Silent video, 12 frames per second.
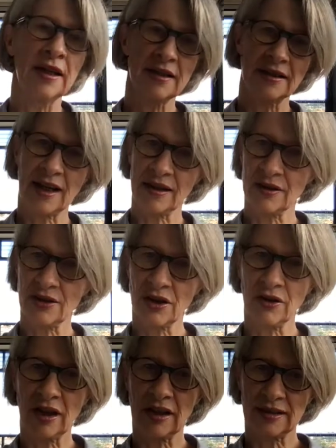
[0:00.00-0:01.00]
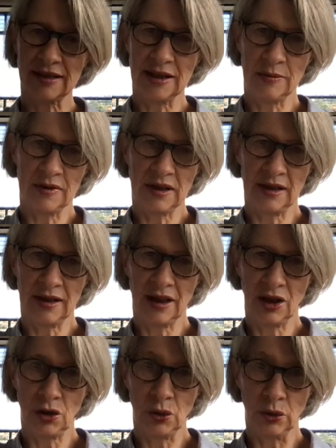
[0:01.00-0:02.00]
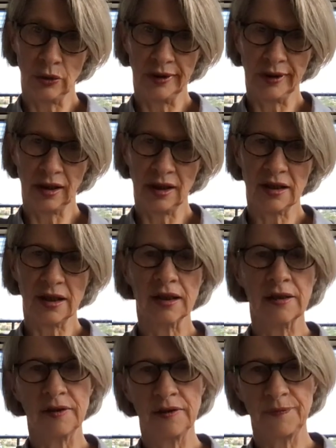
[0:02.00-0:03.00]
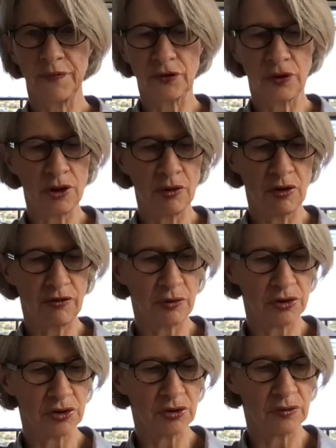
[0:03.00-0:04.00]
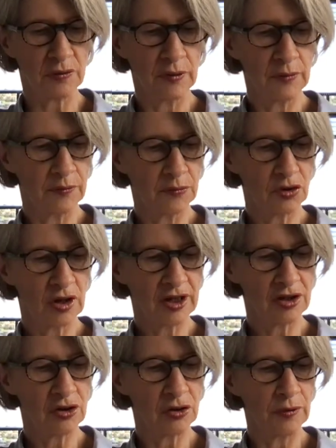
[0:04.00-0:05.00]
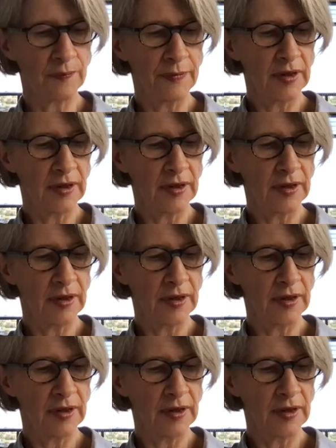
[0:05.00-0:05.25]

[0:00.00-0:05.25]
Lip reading: sound as though they are similarly alluring and can throw you off what you're trying to do.